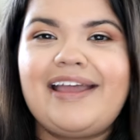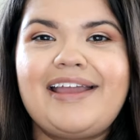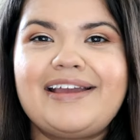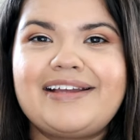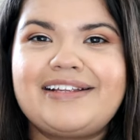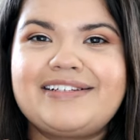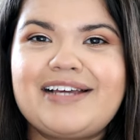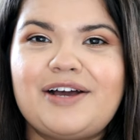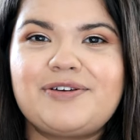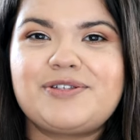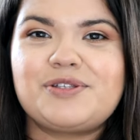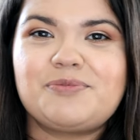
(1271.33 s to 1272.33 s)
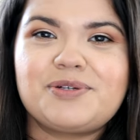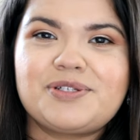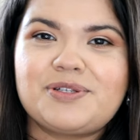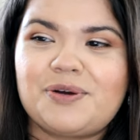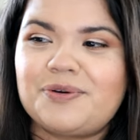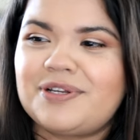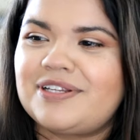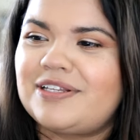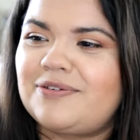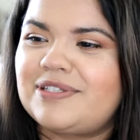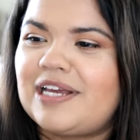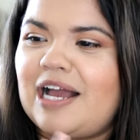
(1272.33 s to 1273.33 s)
and I was super stoked because
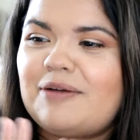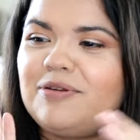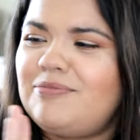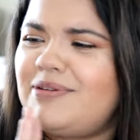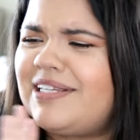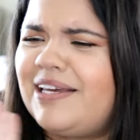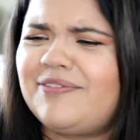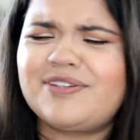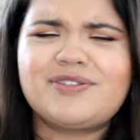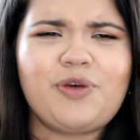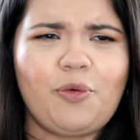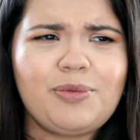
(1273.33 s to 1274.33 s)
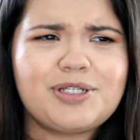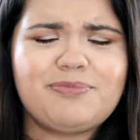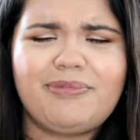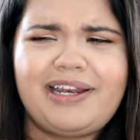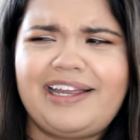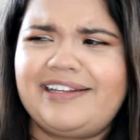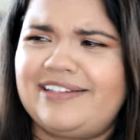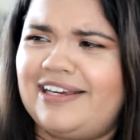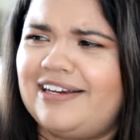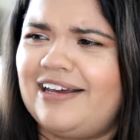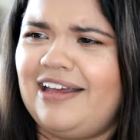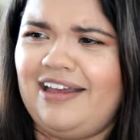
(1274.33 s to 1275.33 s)
I was like, I'm gonna be saving so much money,
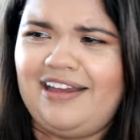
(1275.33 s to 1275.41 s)
like,